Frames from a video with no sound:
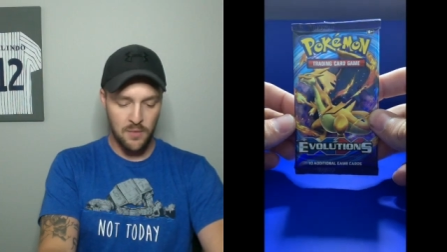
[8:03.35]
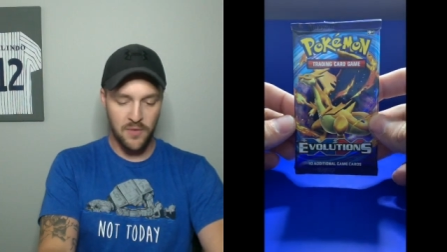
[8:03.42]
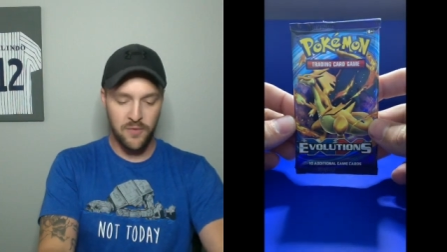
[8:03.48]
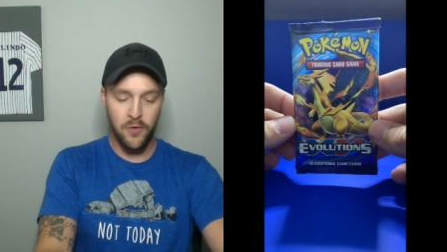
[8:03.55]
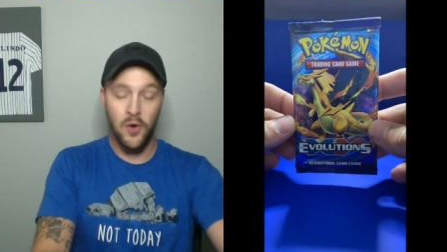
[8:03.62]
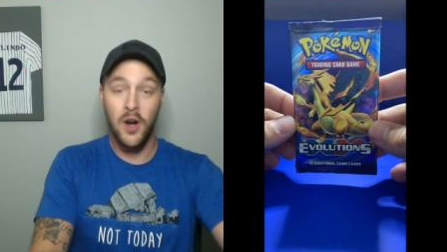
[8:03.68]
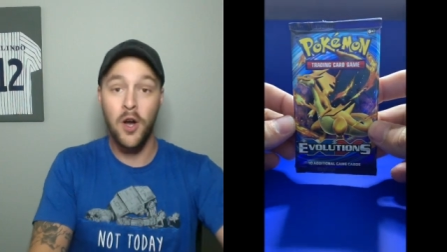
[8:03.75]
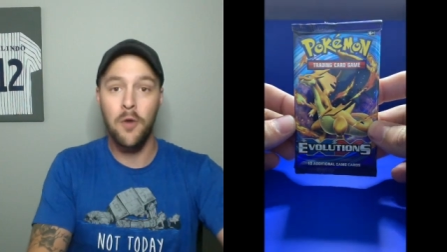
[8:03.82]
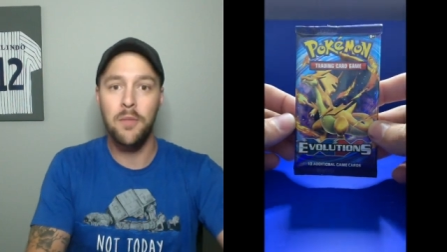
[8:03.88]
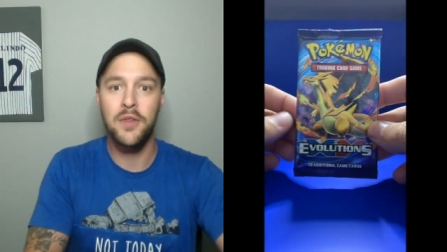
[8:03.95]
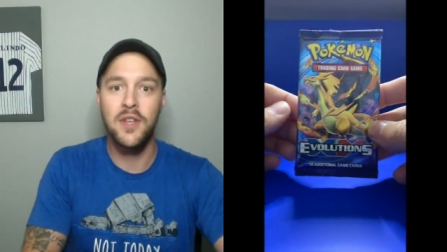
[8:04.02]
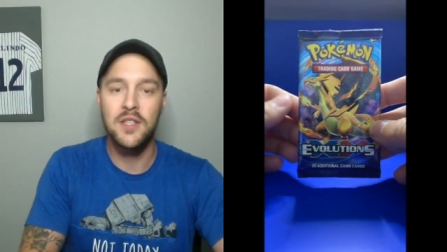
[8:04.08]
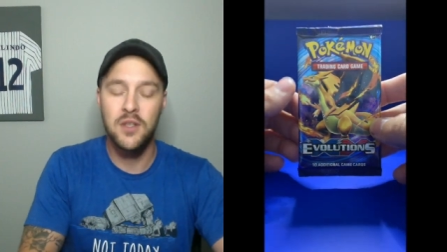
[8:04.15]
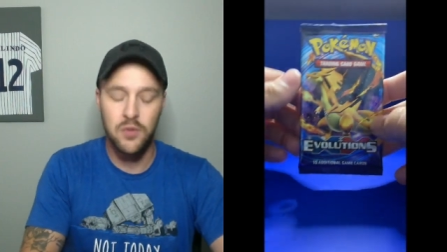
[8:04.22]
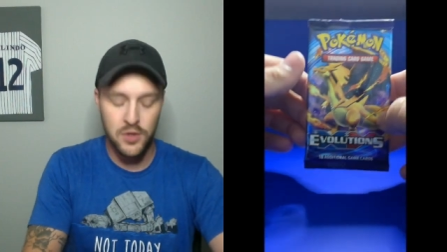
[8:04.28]
before I open
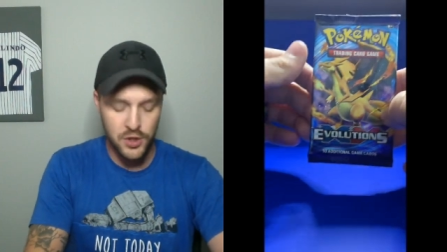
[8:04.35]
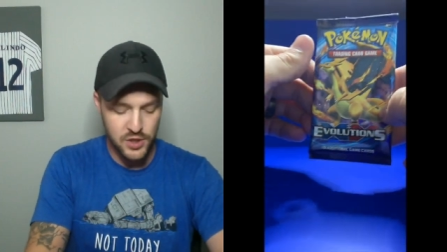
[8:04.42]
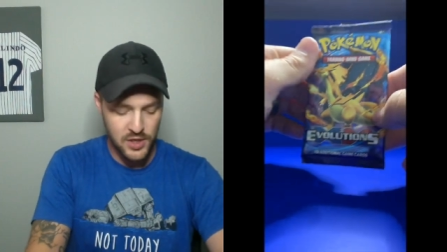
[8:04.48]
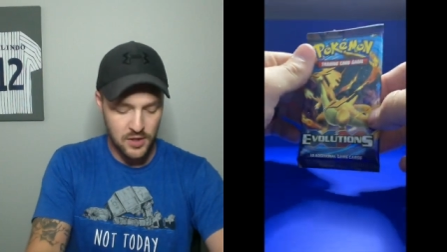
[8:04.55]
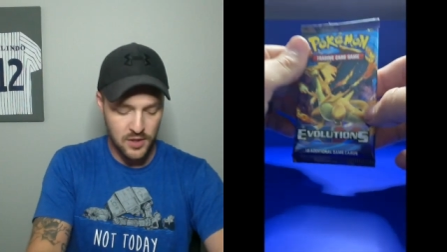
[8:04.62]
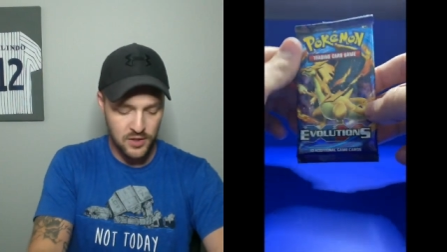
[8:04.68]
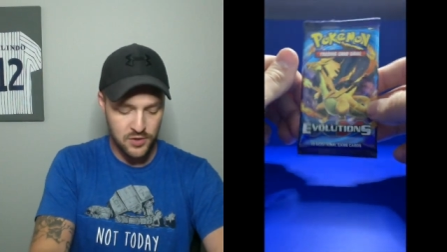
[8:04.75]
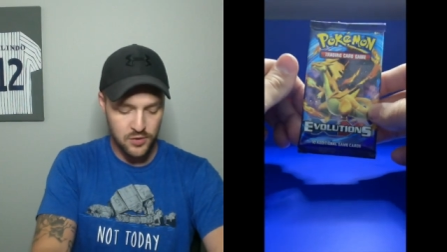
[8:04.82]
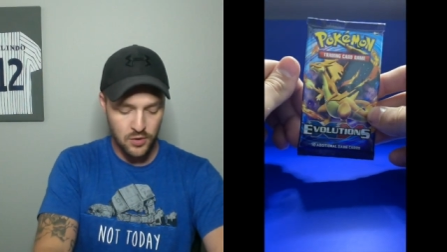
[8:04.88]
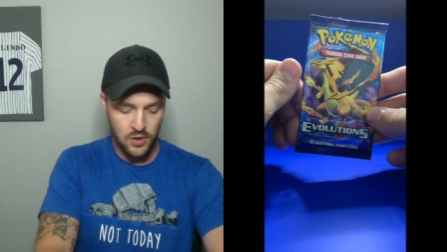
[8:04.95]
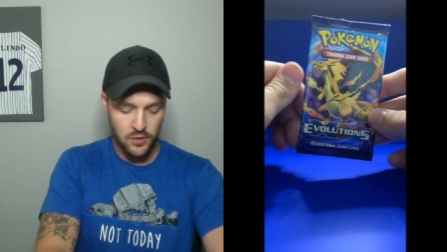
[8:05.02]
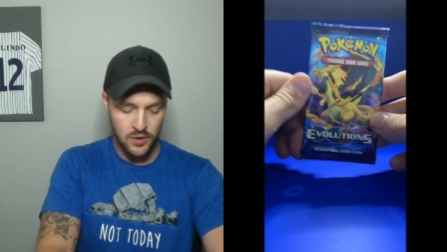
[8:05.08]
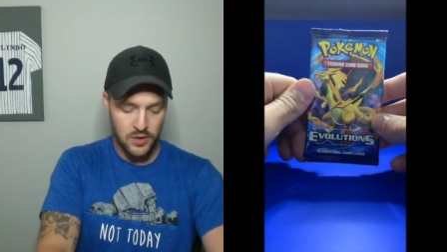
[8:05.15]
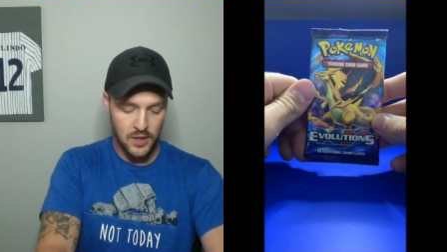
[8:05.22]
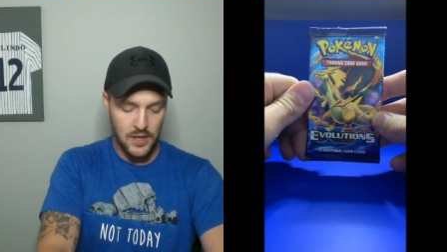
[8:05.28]
this, I want to share this story
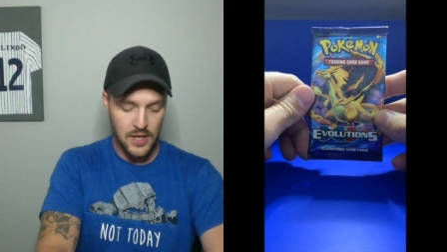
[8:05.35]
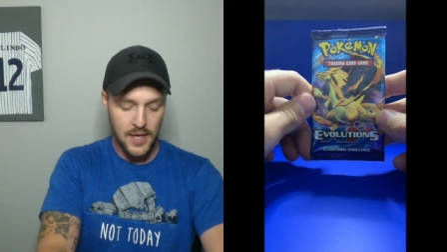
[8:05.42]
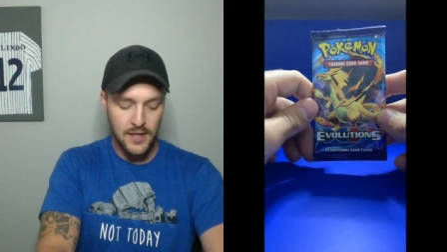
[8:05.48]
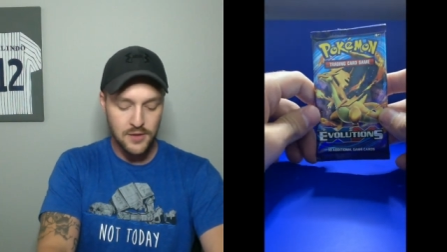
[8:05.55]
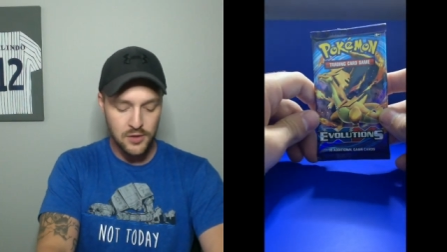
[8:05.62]
with you guys.